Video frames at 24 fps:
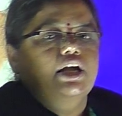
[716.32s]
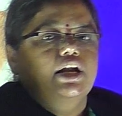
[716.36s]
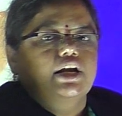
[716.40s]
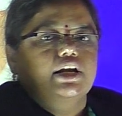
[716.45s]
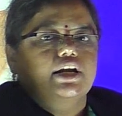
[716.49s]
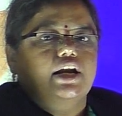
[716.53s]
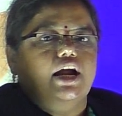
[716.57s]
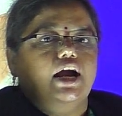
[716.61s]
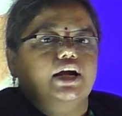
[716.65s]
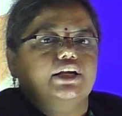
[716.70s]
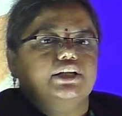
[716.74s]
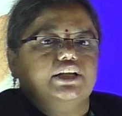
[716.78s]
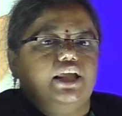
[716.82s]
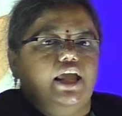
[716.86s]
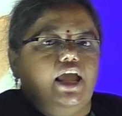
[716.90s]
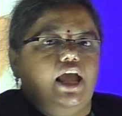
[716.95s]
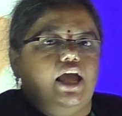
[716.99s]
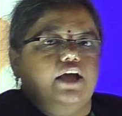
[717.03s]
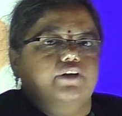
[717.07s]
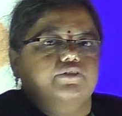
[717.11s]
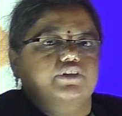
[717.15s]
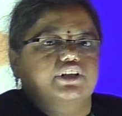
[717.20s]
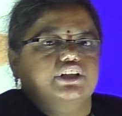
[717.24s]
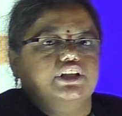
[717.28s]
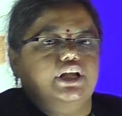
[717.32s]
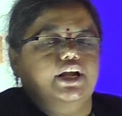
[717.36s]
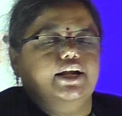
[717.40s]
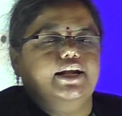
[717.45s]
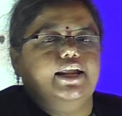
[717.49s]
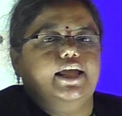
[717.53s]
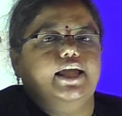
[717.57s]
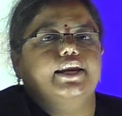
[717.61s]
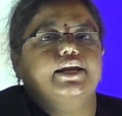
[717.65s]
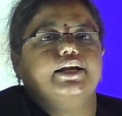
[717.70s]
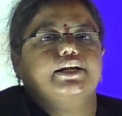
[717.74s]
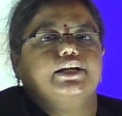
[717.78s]
not having the
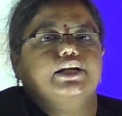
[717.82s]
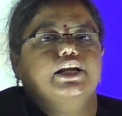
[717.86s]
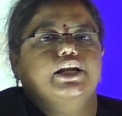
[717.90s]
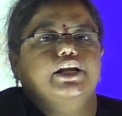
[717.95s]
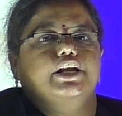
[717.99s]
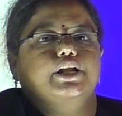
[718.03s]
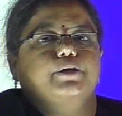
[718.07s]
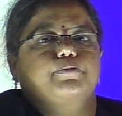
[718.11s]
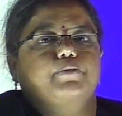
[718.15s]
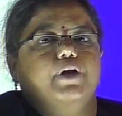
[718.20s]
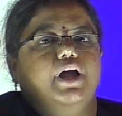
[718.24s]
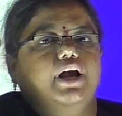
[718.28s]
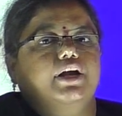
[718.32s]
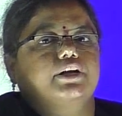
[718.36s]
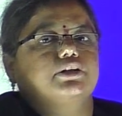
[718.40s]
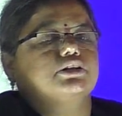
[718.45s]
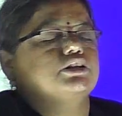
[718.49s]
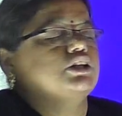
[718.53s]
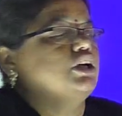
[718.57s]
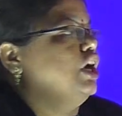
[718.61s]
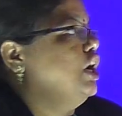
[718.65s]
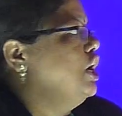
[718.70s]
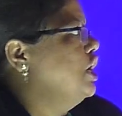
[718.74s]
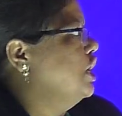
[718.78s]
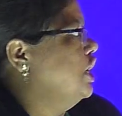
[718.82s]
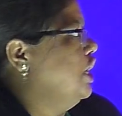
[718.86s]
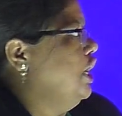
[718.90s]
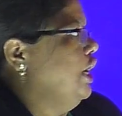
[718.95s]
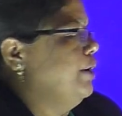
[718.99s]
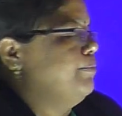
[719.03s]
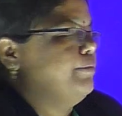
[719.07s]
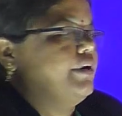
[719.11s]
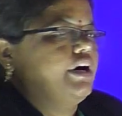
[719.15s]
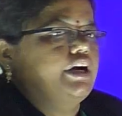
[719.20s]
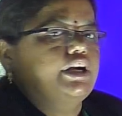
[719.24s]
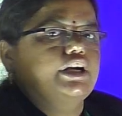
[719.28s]
directly demand.
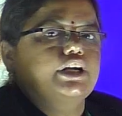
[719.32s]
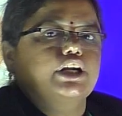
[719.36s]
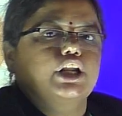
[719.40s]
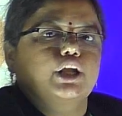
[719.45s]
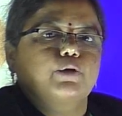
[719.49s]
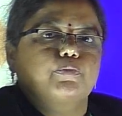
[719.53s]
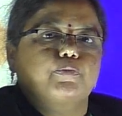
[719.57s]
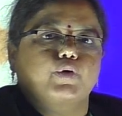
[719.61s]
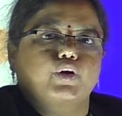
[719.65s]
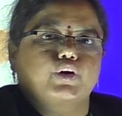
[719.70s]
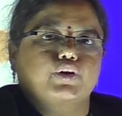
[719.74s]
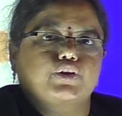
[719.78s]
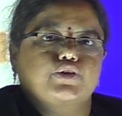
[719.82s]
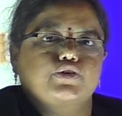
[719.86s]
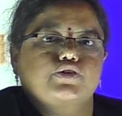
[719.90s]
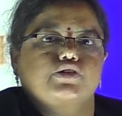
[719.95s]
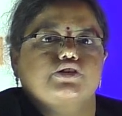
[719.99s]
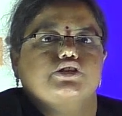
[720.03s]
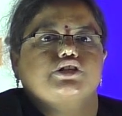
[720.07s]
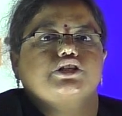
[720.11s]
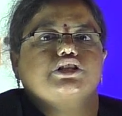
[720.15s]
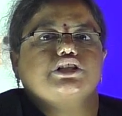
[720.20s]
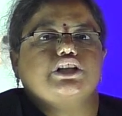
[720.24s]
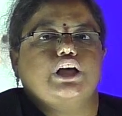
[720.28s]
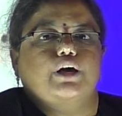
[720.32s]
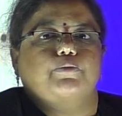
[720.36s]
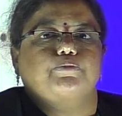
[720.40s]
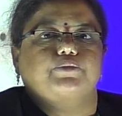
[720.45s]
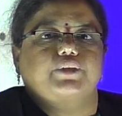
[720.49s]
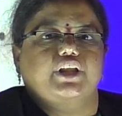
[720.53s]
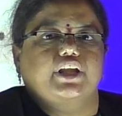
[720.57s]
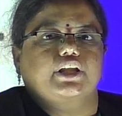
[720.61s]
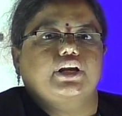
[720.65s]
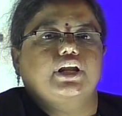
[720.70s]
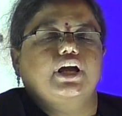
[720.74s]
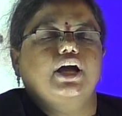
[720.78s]
Commodity produce
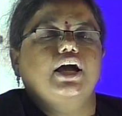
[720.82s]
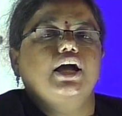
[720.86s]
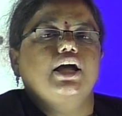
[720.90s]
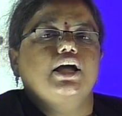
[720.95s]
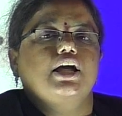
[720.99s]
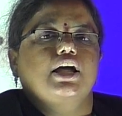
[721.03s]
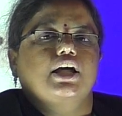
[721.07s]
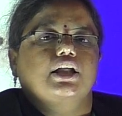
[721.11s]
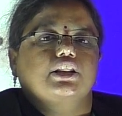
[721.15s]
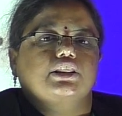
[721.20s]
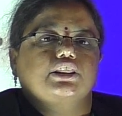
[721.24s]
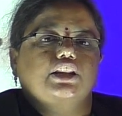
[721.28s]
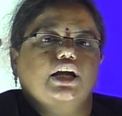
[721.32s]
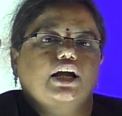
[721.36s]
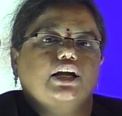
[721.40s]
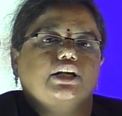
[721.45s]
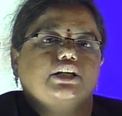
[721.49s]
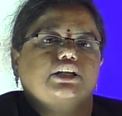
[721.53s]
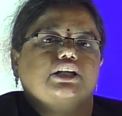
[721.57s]
something na, that